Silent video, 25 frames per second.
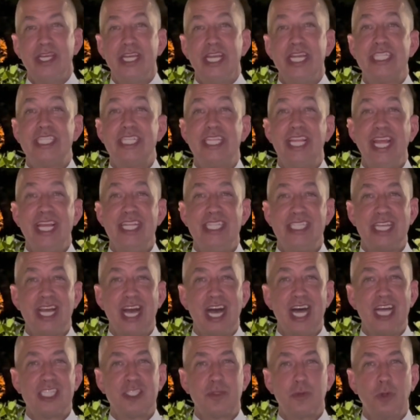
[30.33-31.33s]
In today's
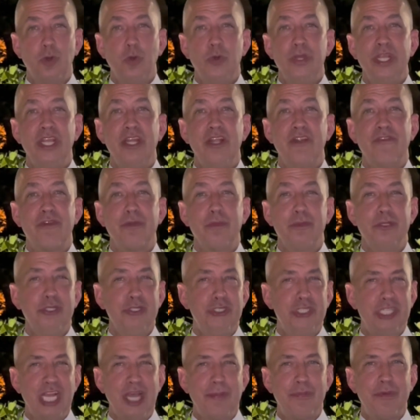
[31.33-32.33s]
Gospel, we hear from Luke
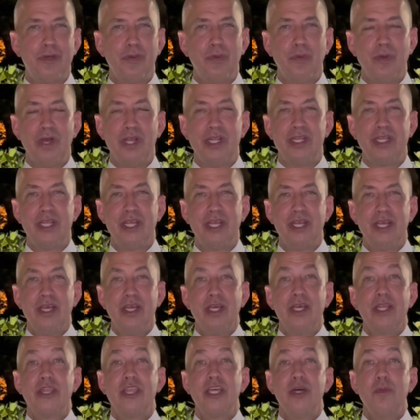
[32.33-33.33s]
chapter 1,
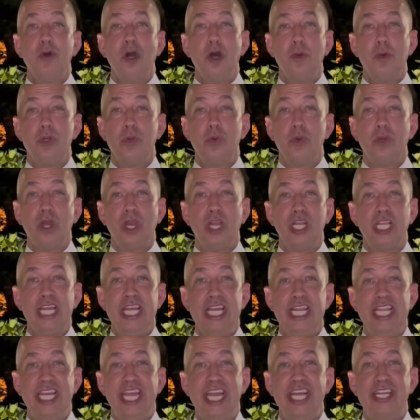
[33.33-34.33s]
the moment when Our
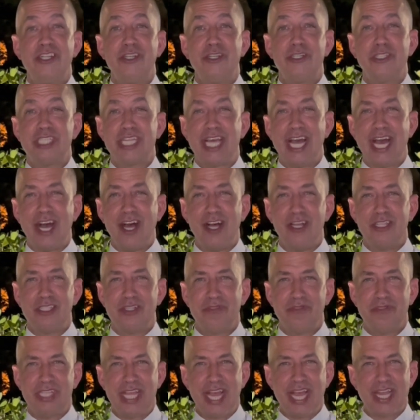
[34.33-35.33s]
Lady enters the house
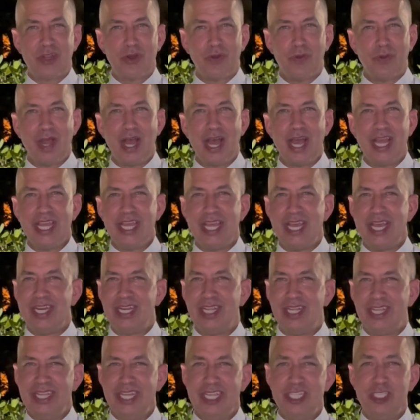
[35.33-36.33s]
of Zechariah and
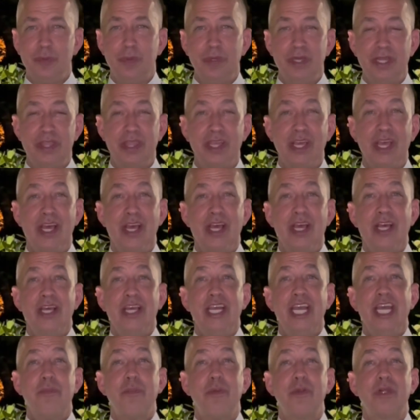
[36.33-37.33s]
Elizabeth
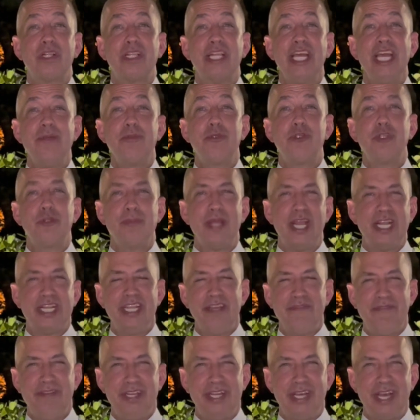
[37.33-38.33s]
and proclaims her
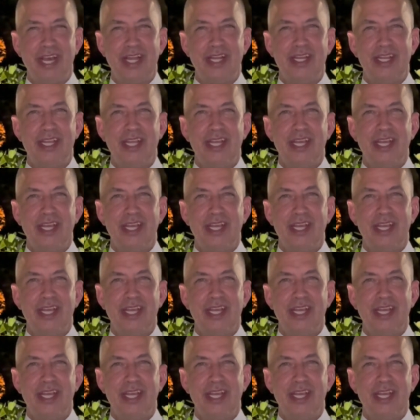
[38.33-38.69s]
Magnificat,